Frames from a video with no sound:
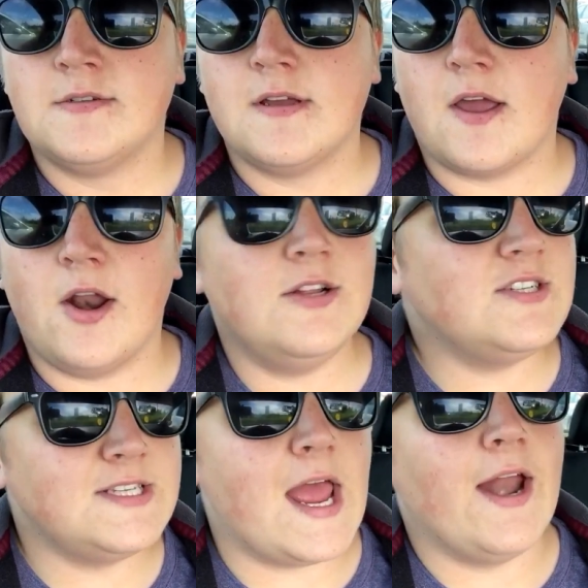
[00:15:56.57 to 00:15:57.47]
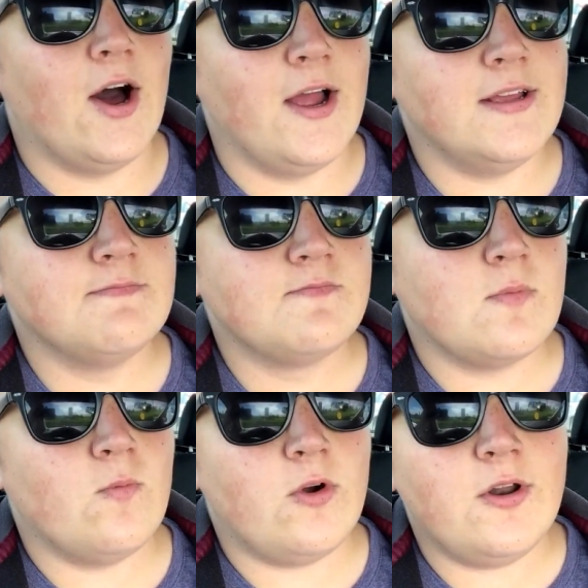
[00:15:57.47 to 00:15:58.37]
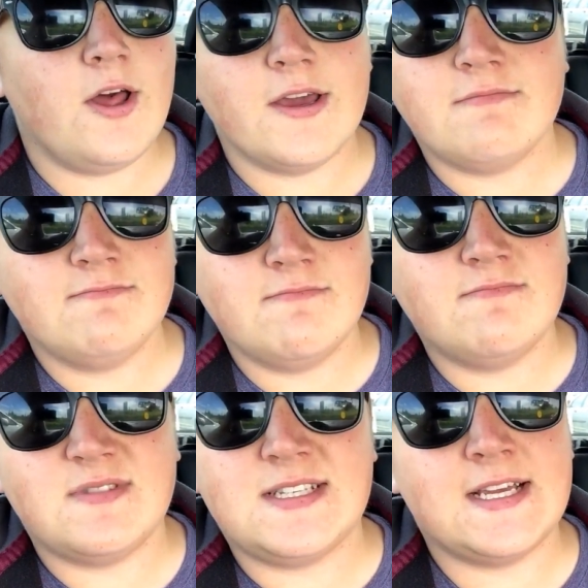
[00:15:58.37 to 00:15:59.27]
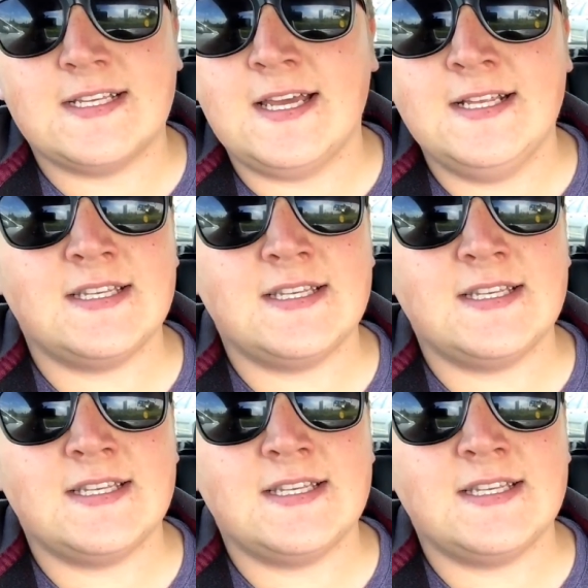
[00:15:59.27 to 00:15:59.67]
Can I just say, like, we're on like sixteen,